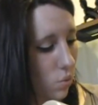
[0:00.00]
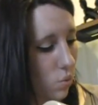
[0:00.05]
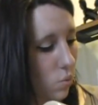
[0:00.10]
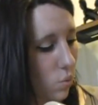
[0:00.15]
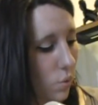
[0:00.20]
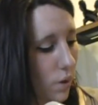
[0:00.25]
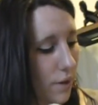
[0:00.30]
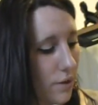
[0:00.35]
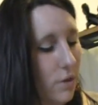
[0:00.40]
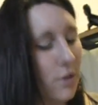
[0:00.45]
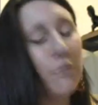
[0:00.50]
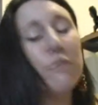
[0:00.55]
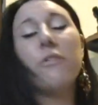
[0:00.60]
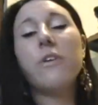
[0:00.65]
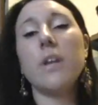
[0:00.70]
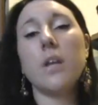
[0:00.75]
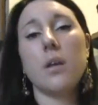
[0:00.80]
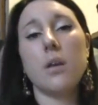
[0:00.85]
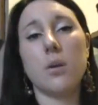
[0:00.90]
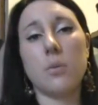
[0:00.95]
When you're
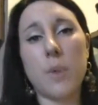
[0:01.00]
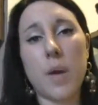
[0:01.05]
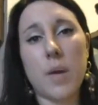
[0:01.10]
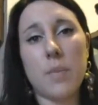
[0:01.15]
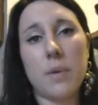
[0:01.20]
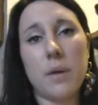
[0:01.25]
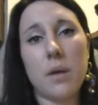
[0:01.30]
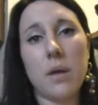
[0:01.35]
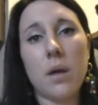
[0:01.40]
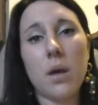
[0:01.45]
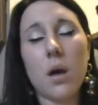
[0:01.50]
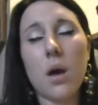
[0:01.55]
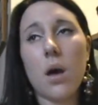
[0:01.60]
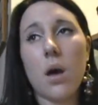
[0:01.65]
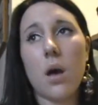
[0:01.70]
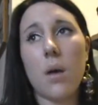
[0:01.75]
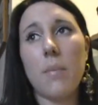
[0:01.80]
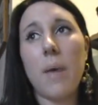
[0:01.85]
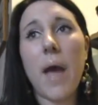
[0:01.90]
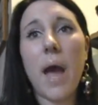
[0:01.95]
feeding your baby,
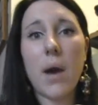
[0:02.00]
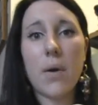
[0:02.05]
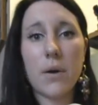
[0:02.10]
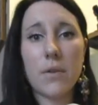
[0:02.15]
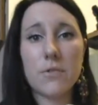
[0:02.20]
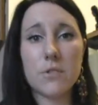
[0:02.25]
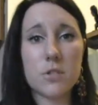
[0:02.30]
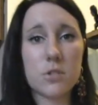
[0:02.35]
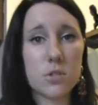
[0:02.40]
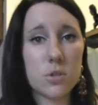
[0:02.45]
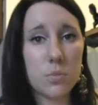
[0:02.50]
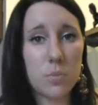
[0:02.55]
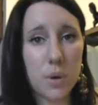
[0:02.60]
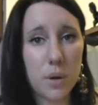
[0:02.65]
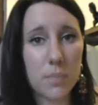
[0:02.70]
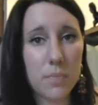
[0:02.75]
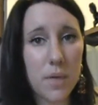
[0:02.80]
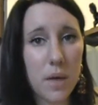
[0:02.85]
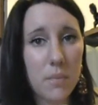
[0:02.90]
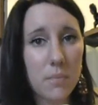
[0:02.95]
how often do you
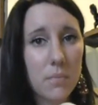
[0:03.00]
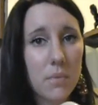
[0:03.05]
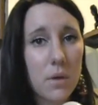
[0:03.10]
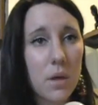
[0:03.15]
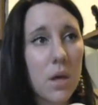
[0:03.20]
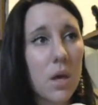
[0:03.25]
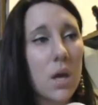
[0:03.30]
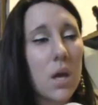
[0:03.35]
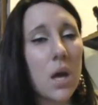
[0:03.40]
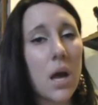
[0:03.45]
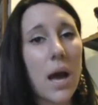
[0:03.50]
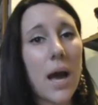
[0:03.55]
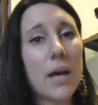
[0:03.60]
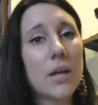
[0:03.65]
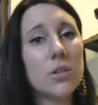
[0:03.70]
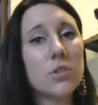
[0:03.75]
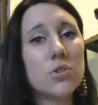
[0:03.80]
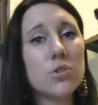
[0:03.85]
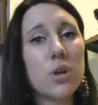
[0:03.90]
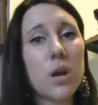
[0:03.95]
burp them?
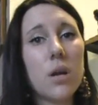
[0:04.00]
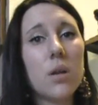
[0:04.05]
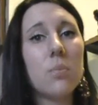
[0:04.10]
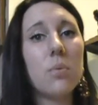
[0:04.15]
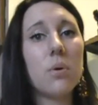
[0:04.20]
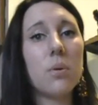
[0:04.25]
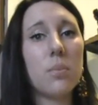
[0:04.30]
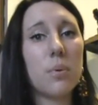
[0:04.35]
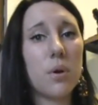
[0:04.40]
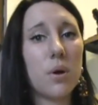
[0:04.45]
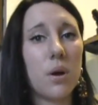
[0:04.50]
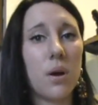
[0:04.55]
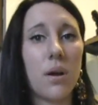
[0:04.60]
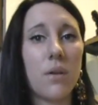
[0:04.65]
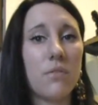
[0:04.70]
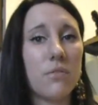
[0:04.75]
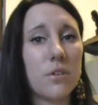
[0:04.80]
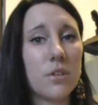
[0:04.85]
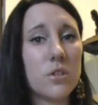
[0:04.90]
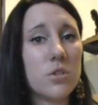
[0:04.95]
I try to burp her
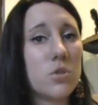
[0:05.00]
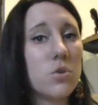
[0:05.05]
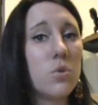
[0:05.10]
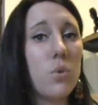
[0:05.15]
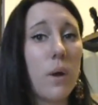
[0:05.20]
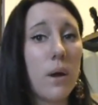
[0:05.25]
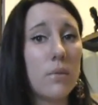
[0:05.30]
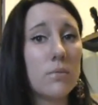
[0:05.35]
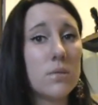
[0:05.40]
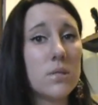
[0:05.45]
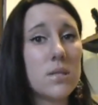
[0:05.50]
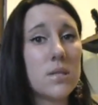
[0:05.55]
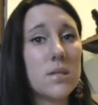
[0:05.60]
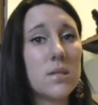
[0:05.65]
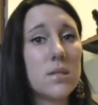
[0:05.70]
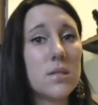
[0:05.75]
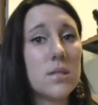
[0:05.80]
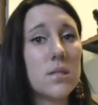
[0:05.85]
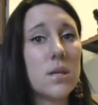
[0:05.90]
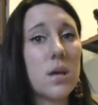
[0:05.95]
every 2
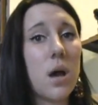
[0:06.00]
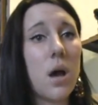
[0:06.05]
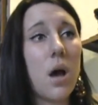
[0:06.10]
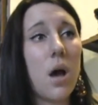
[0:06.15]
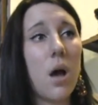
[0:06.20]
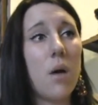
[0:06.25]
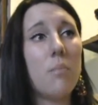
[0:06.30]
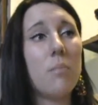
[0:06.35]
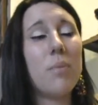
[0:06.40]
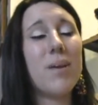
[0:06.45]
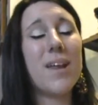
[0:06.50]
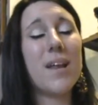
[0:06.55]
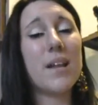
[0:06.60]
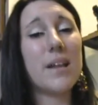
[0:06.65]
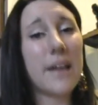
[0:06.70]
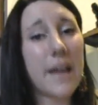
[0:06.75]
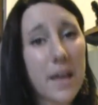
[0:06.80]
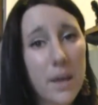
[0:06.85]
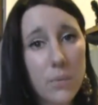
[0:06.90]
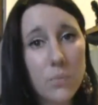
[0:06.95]
ounces, but at
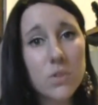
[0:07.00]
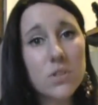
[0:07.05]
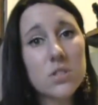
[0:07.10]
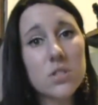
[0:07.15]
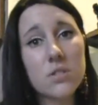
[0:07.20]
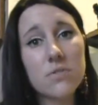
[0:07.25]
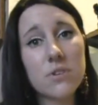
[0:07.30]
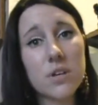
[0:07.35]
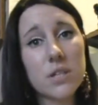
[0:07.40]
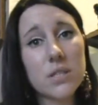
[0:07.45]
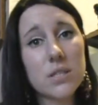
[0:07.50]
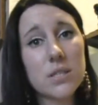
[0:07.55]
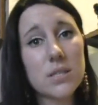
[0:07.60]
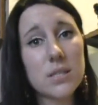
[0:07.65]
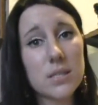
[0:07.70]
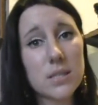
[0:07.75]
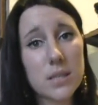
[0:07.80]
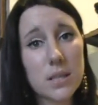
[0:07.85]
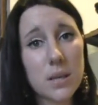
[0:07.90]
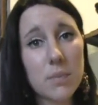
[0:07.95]
night when she falls
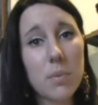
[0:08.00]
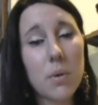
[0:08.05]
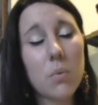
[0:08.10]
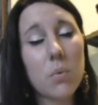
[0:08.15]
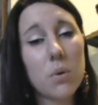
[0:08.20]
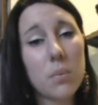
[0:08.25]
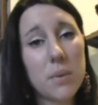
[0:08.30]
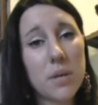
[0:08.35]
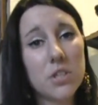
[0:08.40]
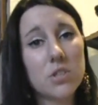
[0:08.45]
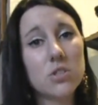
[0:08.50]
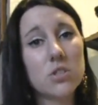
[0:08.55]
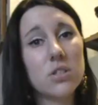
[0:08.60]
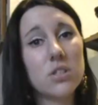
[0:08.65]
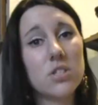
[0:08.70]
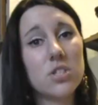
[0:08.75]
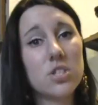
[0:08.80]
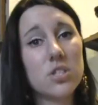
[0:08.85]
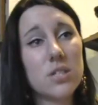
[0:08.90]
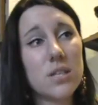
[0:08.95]
asleep, I want to make sure
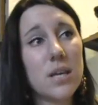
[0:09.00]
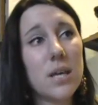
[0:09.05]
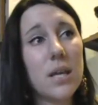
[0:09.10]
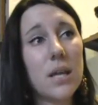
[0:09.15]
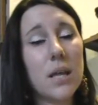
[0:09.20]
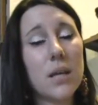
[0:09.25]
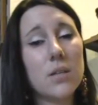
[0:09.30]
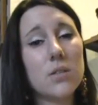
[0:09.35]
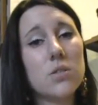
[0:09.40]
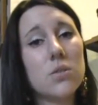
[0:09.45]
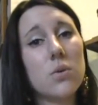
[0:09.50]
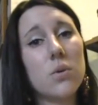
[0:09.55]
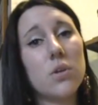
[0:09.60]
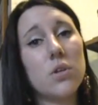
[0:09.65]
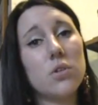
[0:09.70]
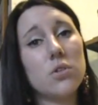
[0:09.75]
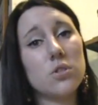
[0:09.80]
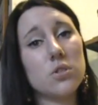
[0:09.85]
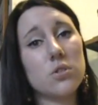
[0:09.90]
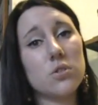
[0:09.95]
that she's eating, so I
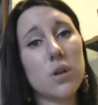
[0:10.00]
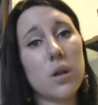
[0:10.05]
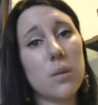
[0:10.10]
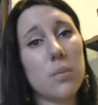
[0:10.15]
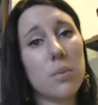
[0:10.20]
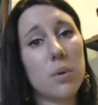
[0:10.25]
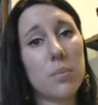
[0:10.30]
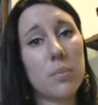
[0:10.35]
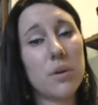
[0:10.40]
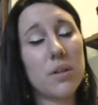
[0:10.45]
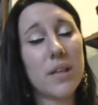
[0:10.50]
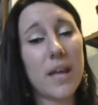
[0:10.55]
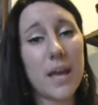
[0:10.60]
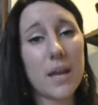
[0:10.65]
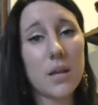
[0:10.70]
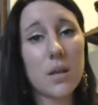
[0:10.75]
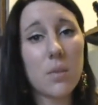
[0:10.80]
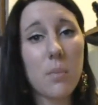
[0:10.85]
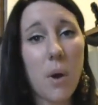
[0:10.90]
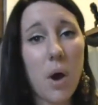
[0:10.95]
usually try to burp her at the
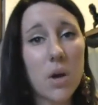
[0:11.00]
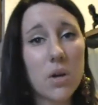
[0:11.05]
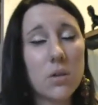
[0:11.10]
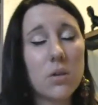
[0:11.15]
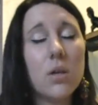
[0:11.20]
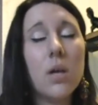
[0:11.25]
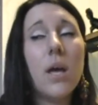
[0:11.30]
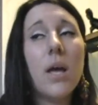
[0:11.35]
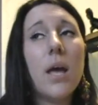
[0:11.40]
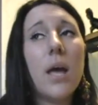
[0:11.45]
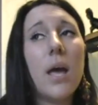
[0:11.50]
end of the bottle.